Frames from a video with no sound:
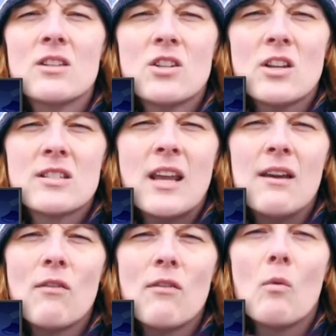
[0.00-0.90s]
just gave
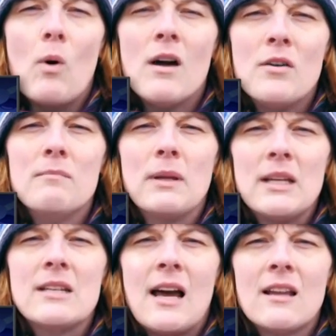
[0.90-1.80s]
over $100
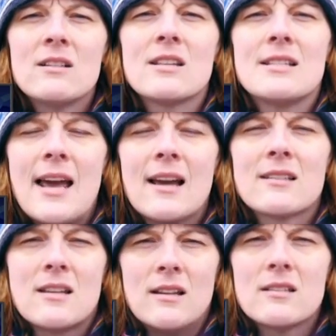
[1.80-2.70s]
million in
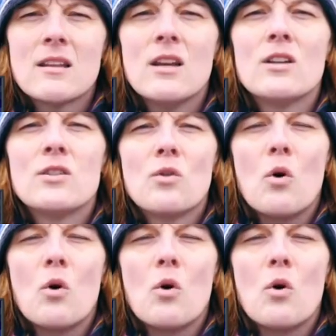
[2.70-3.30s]
tax cuts to